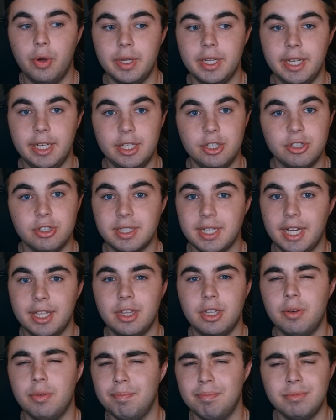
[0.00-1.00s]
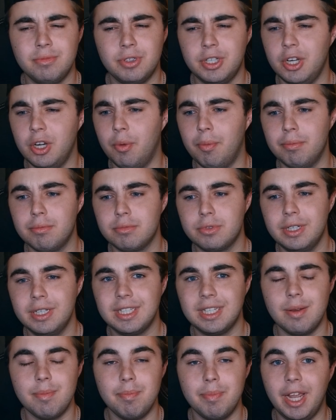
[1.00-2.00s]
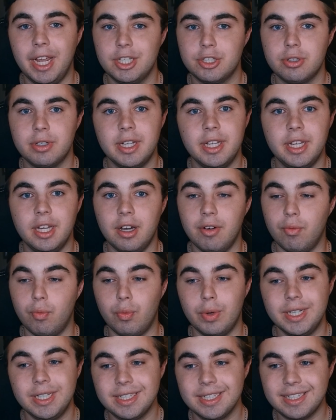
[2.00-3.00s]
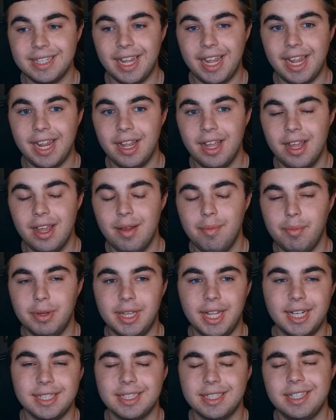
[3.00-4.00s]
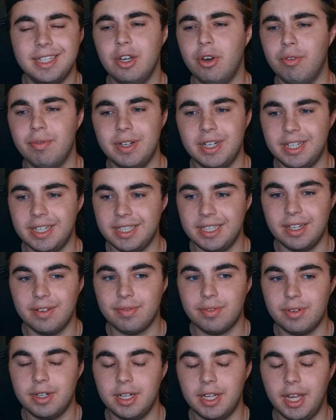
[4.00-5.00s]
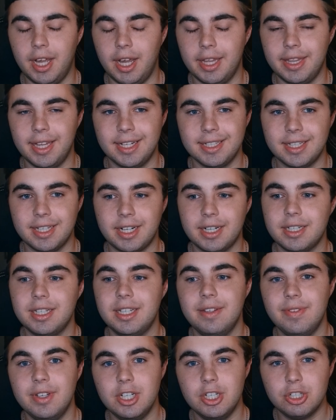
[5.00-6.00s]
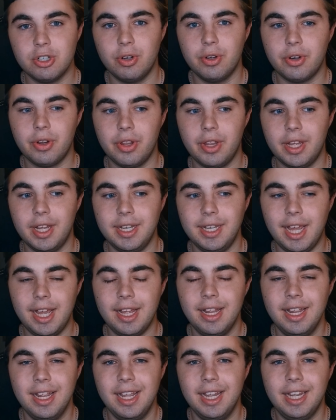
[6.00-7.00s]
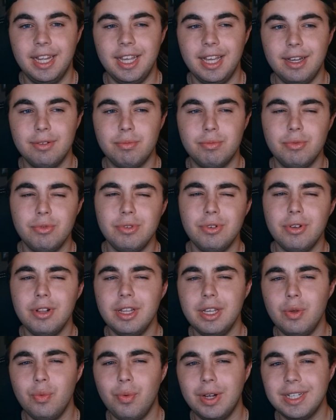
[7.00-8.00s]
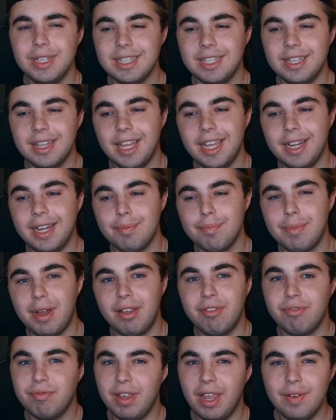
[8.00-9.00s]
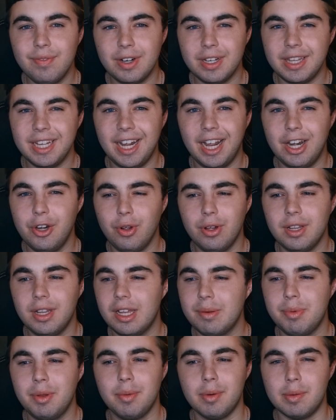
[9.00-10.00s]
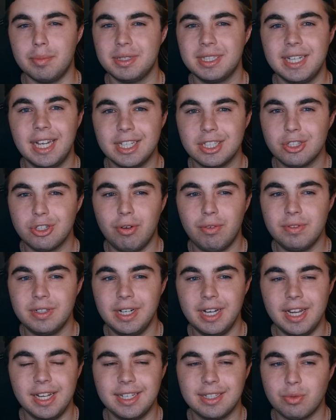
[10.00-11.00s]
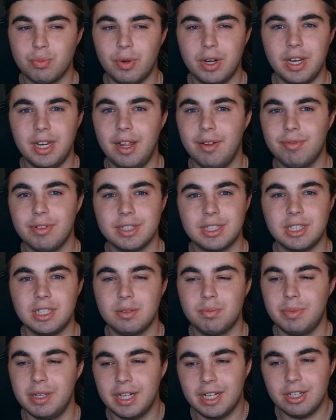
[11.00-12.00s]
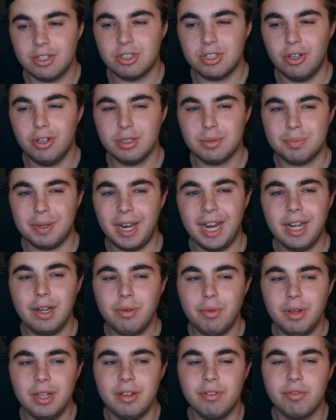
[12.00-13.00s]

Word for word: he just had the you know recent major hit of Wednesday, but that's you know very different. Uh, that's like a TV show and all that, and that yeah really wasn't like my favorite thing. I know a lot of people obsessed over it. It's one of Netflix's biggest shows, but I didn't really